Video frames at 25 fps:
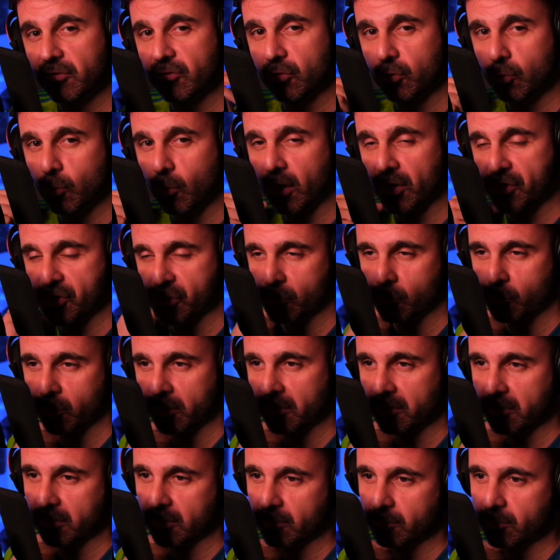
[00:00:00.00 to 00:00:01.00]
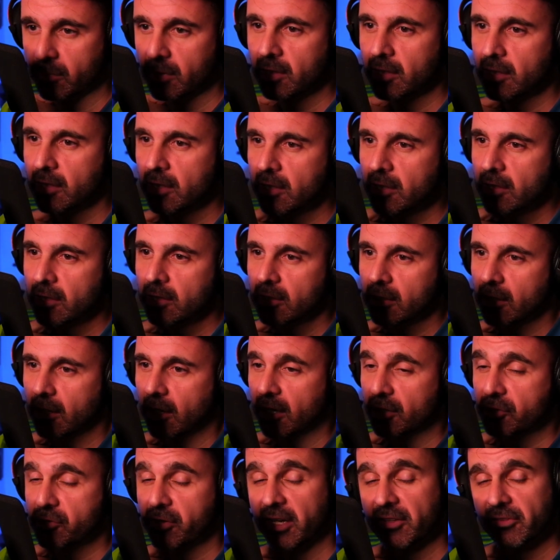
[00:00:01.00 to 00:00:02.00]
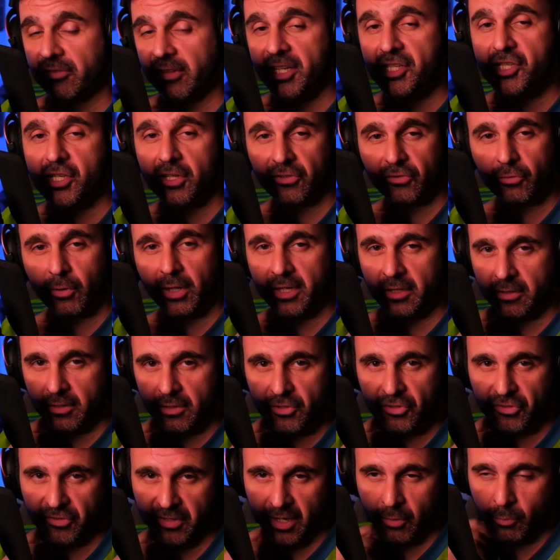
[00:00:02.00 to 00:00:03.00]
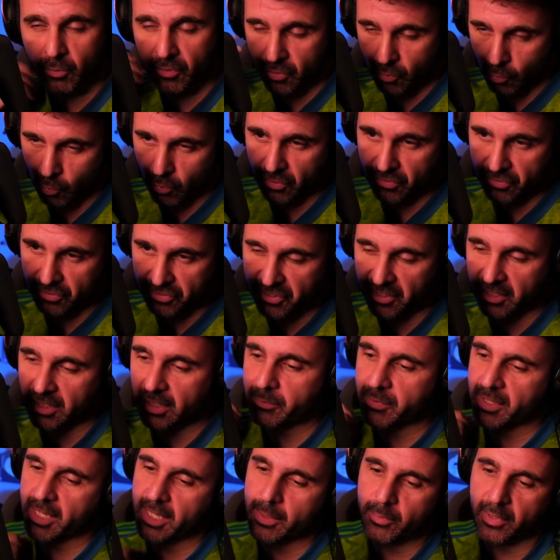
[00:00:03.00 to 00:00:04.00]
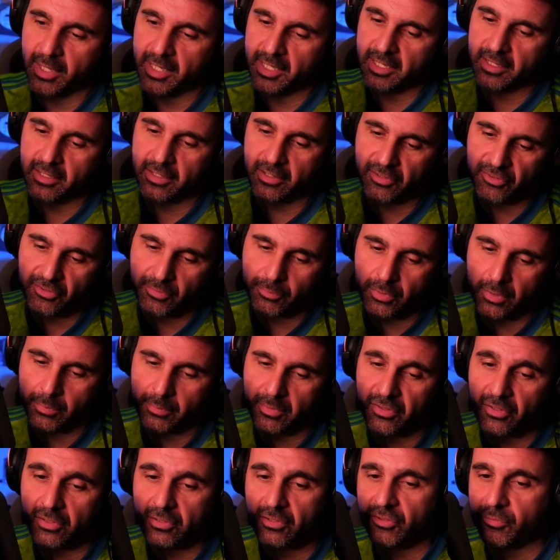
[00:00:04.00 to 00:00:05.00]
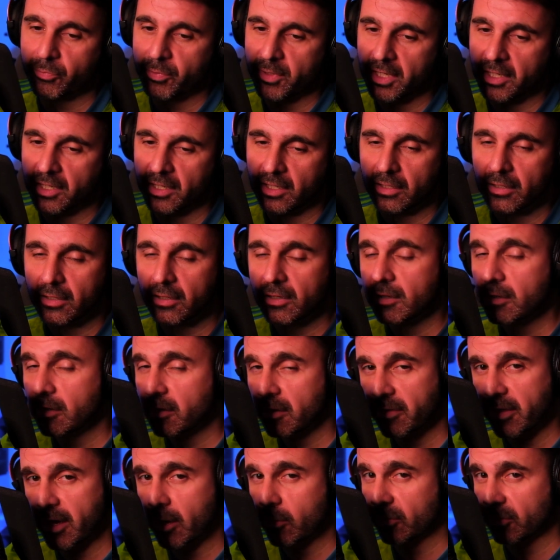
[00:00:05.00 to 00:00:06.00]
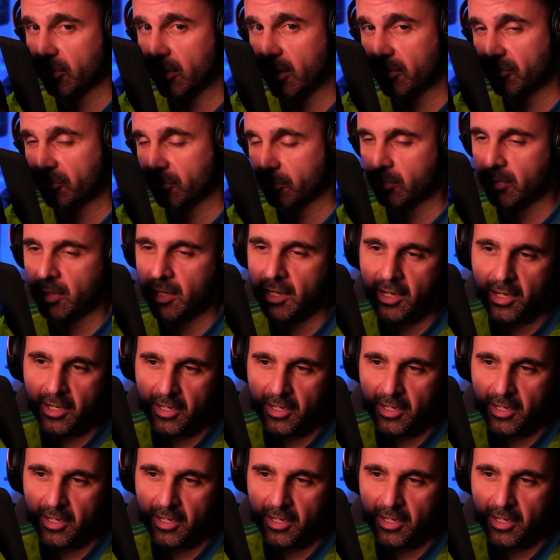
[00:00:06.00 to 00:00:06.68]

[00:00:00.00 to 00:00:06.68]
to watch it with um uh, translation so i can understand what the words are telling me in my ears but musically speaking that was awesome